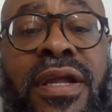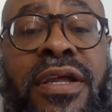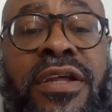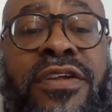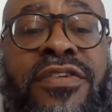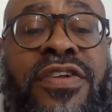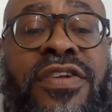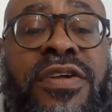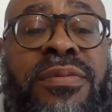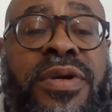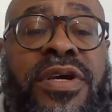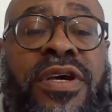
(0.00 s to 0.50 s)

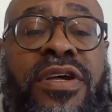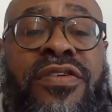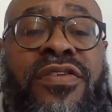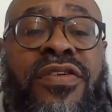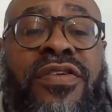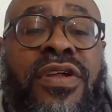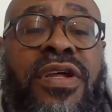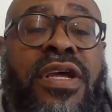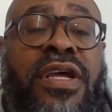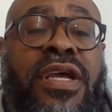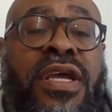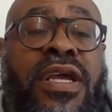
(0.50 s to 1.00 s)
See,
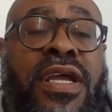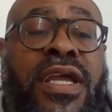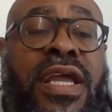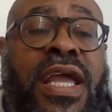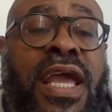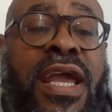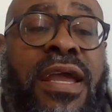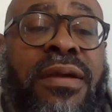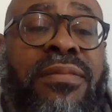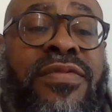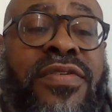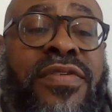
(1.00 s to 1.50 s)
because
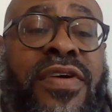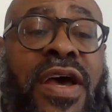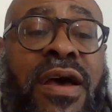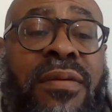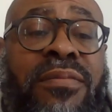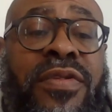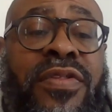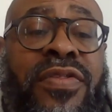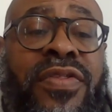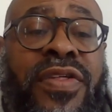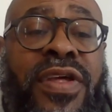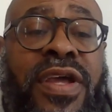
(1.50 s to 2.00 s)
game time,
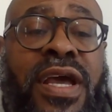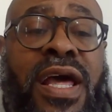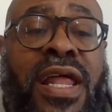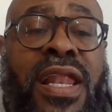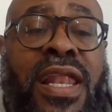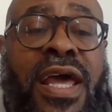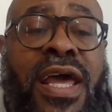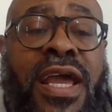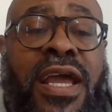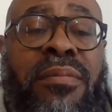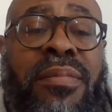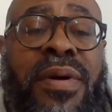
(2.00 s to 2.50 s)
the thing I
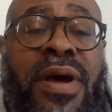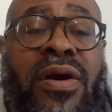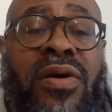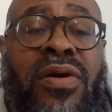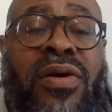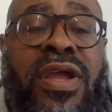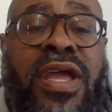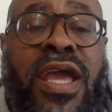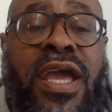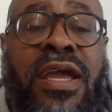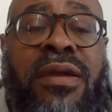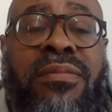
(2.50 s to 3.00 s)
like
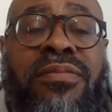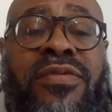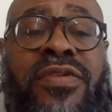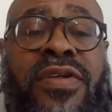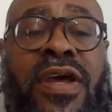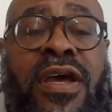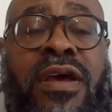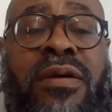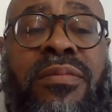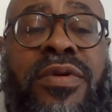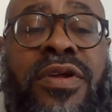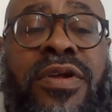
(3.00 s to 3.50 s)
about game
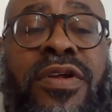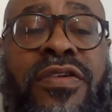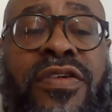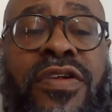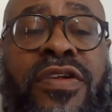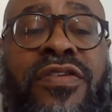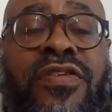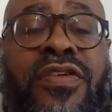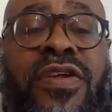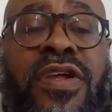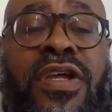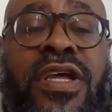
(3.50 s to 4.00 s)
time is
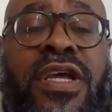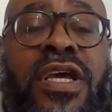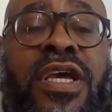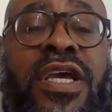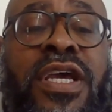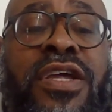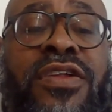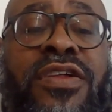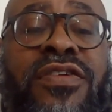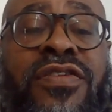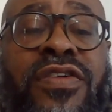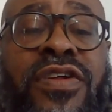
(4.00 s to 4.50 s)
is
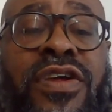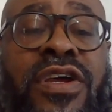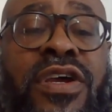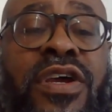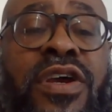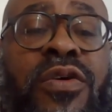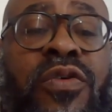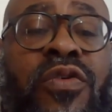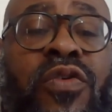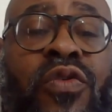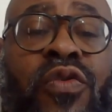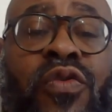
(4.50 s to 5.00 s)
is
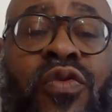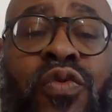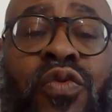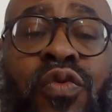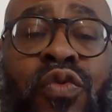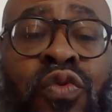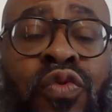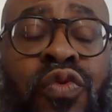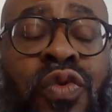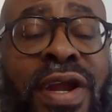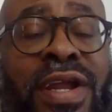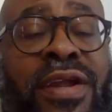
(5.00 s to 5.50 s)

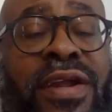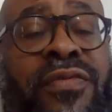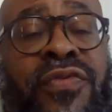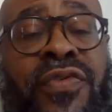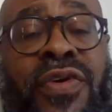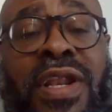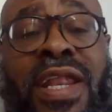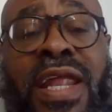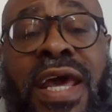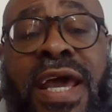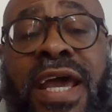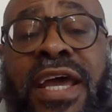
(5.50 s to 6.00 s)
great
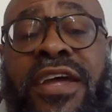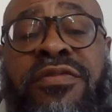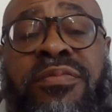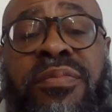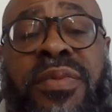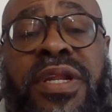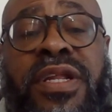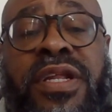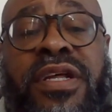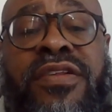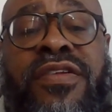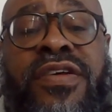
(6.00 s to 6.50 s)
for last
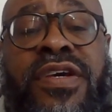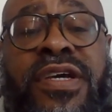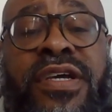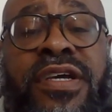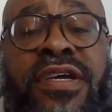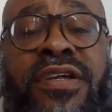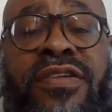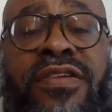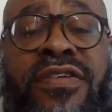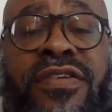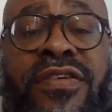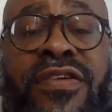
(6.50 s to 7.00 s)
minute
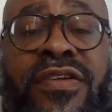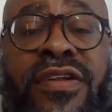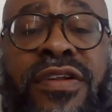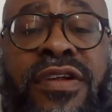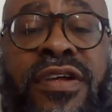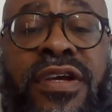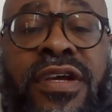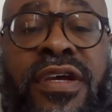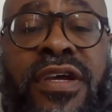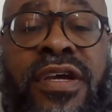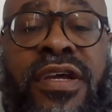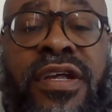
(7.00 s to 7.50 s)
tickets.
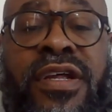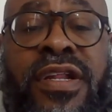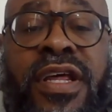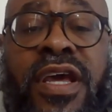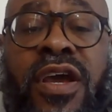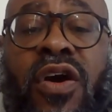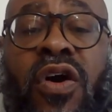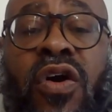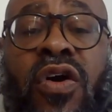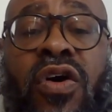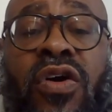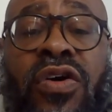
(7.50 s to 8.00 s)

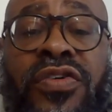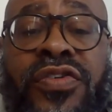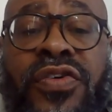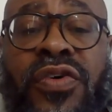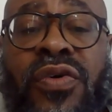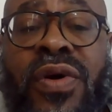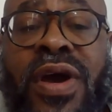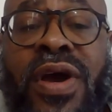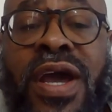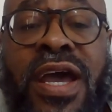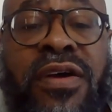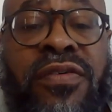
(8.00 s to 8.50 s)
They
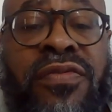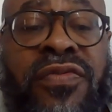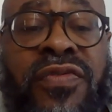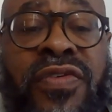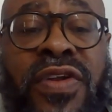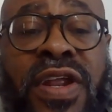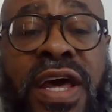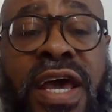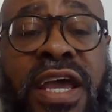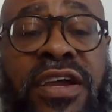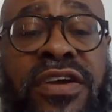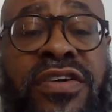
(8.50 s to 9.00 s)
also have
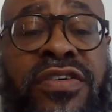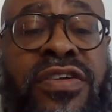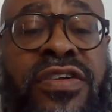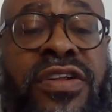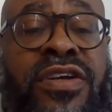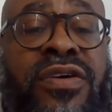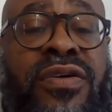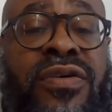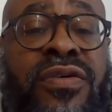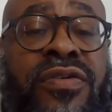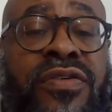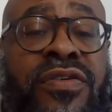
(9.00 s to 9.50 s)
flash
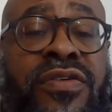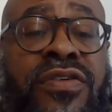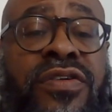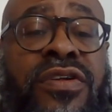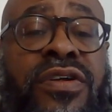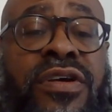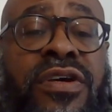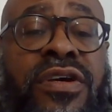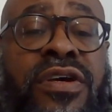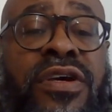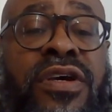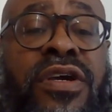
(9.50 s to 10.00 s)
deals.
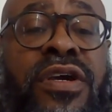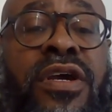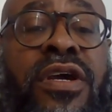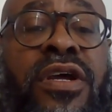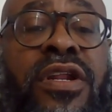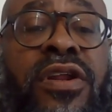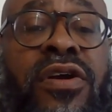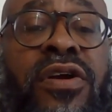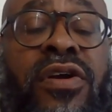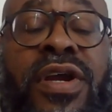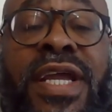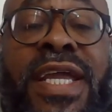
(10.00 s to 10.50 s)

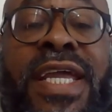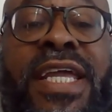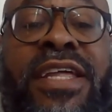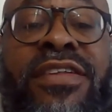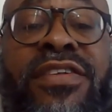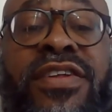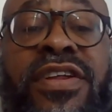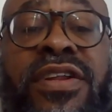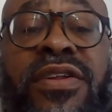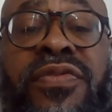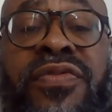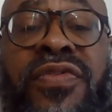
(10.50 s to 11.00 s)
They're
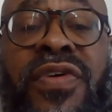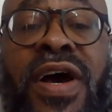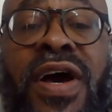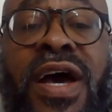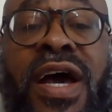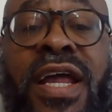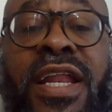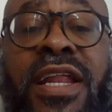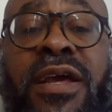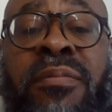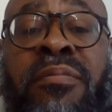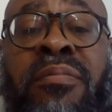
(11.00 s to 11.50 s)
easy to
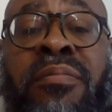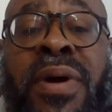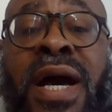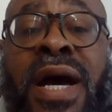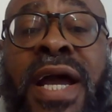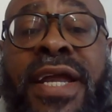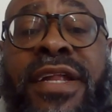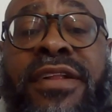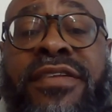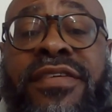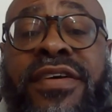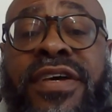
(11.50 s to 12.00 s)
find and
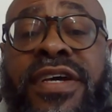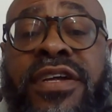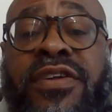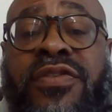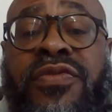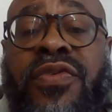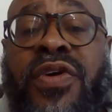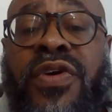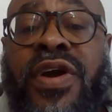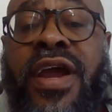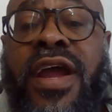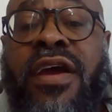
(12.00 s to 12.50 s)
buying tickets
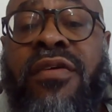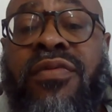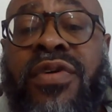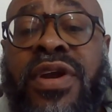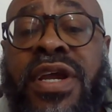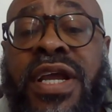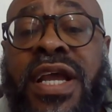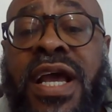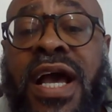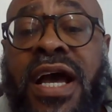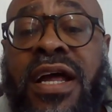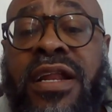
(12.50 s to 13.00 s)
for every
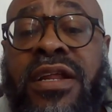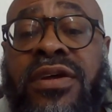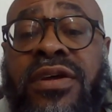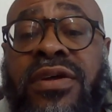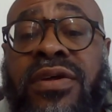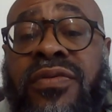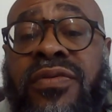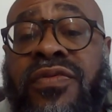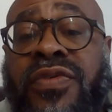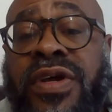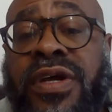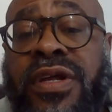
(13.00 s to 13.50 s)
kind
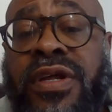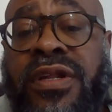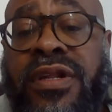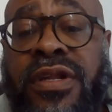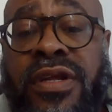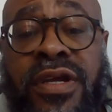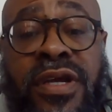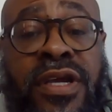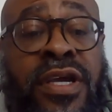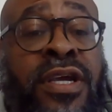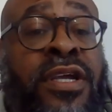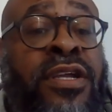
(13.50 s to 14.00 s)
of event
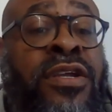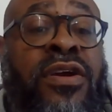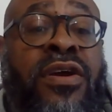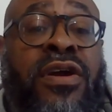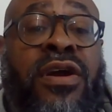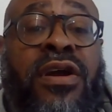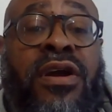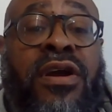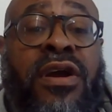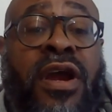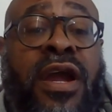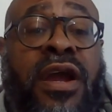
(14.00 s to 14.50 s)
in
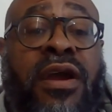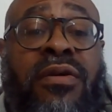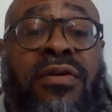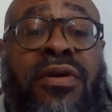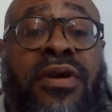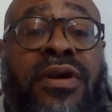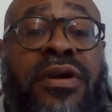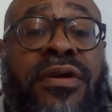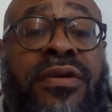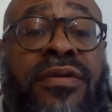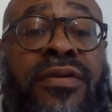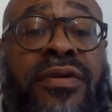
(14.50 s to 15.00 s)
your
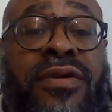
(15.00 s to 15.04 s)
area.